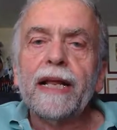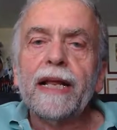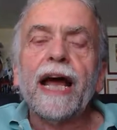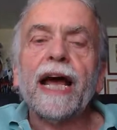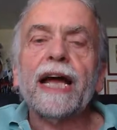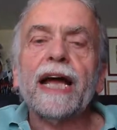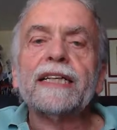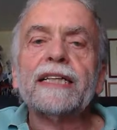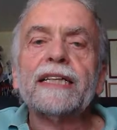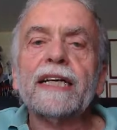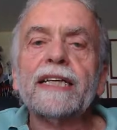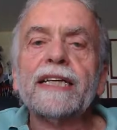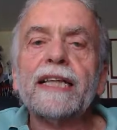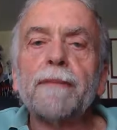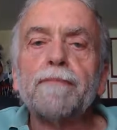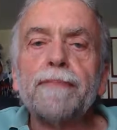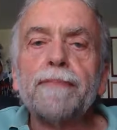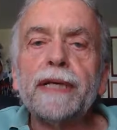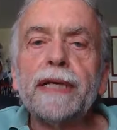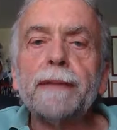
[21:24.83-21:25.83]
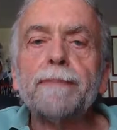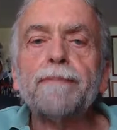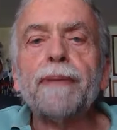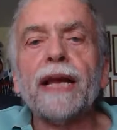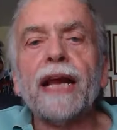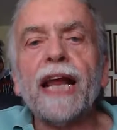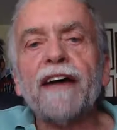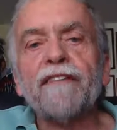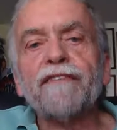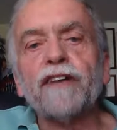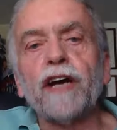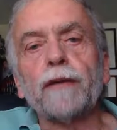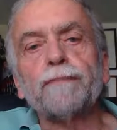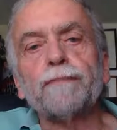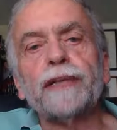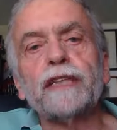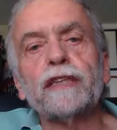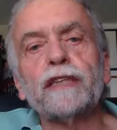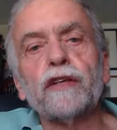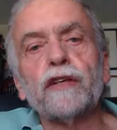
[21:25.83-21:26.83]
And the people have not
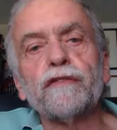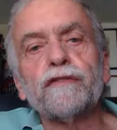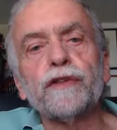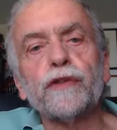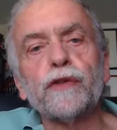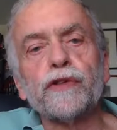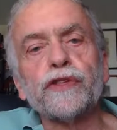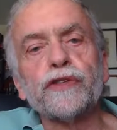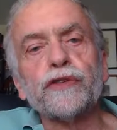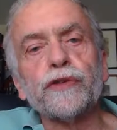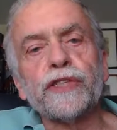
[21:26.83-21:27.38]
been confused.